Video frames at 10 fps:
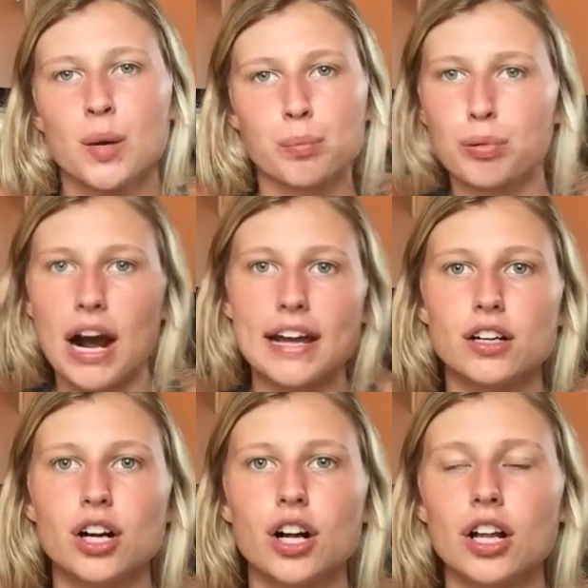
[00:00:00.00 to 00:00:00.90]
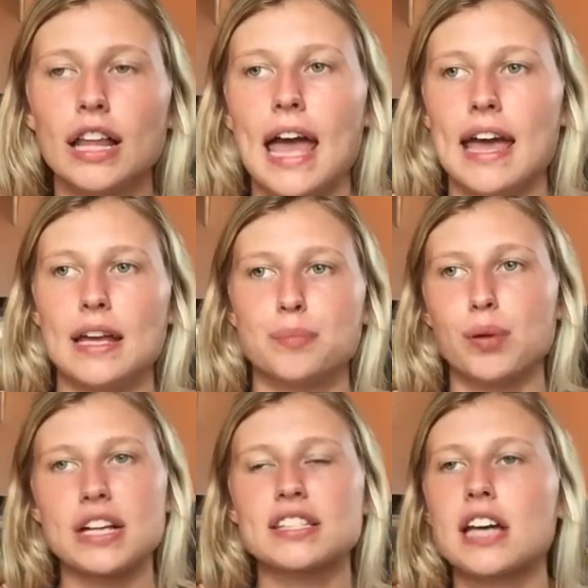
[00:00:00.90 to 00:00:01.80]
bridle and
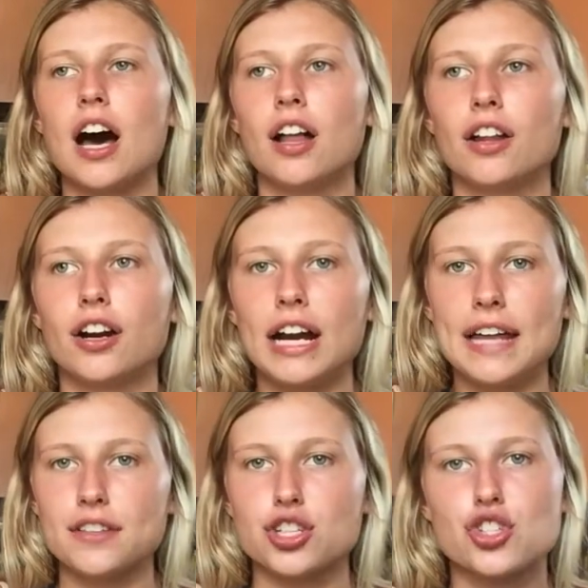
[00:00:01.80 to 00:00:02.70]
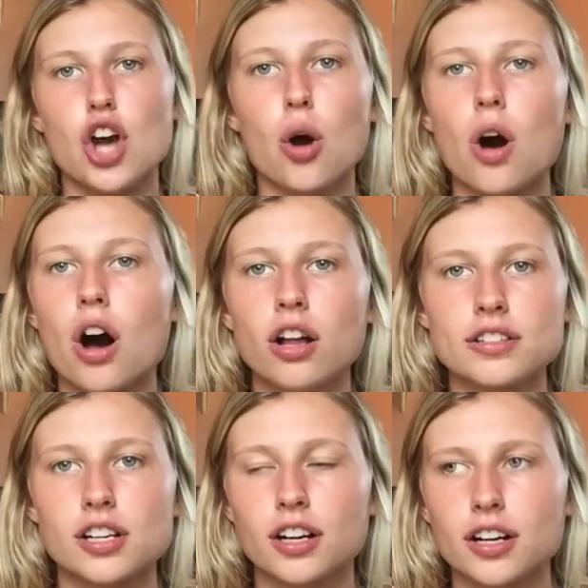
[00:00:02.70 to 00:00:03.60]
breast collar and the show
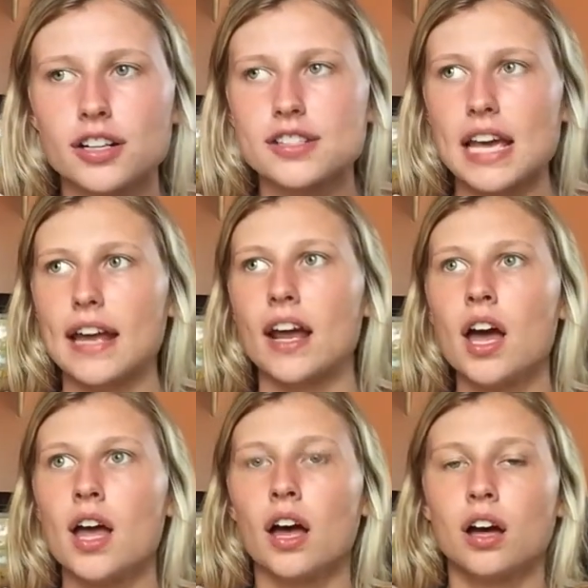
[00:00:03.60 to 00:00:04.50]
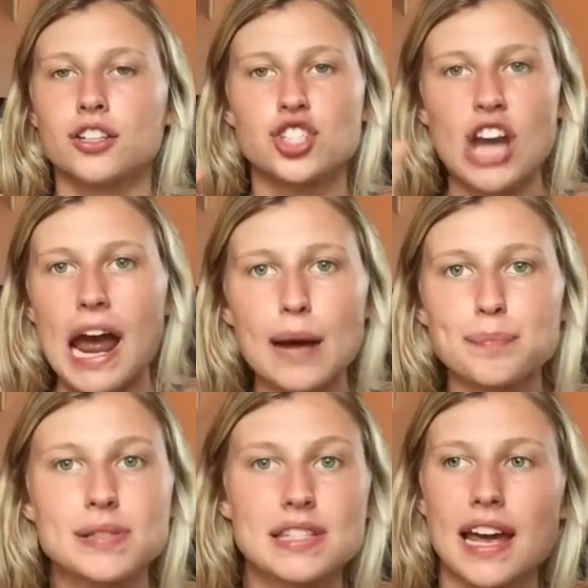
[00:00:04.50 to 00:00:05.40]
halters and
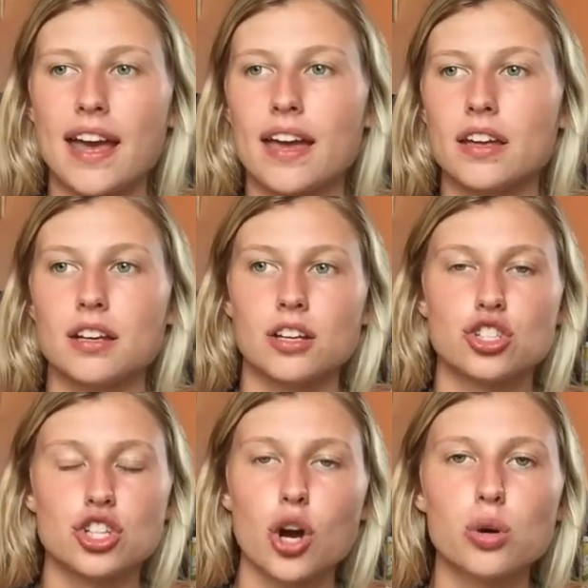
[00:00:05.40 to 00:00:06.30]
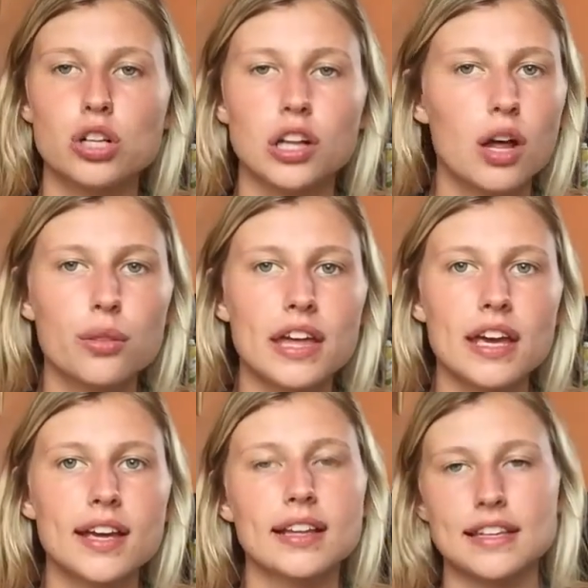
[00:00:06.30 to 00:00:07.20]
chaps and show
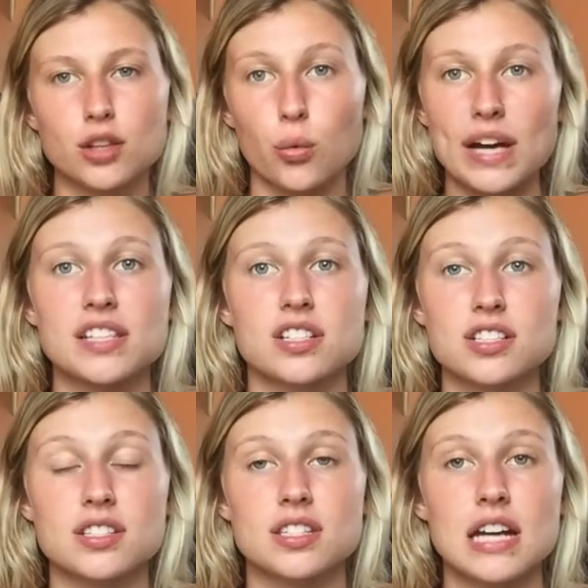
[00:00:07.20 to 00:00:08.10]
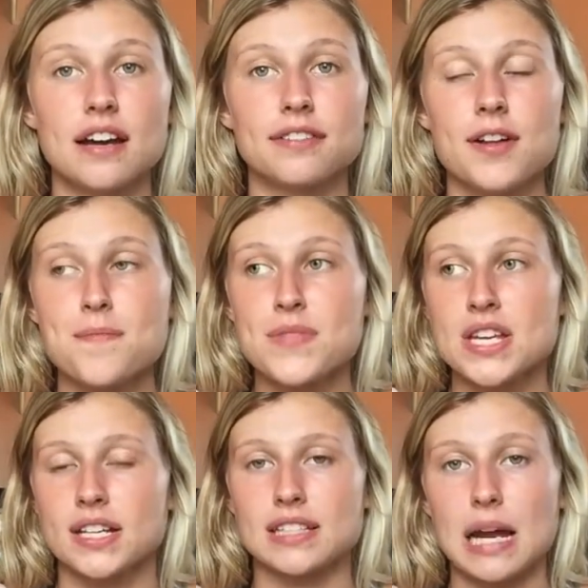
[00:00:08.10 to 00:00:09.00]
clothing, like the Western stuff,
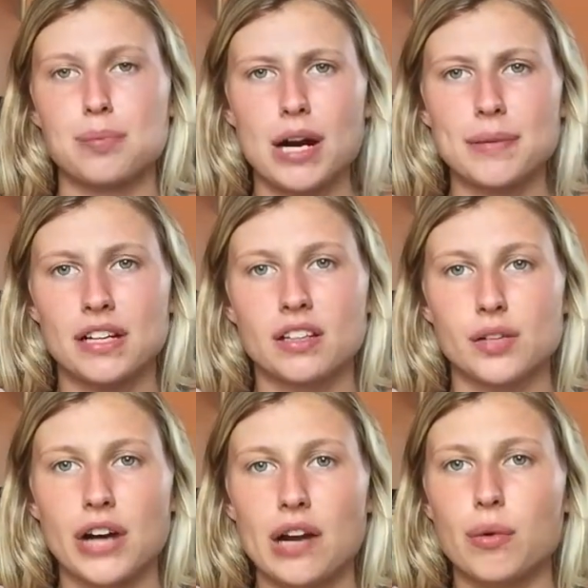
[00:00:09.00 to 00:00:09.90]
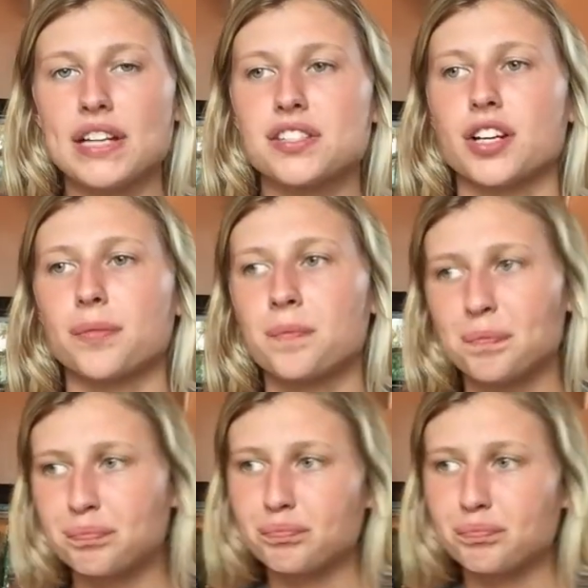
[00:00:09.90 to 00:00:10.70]
because I primarily ride Western.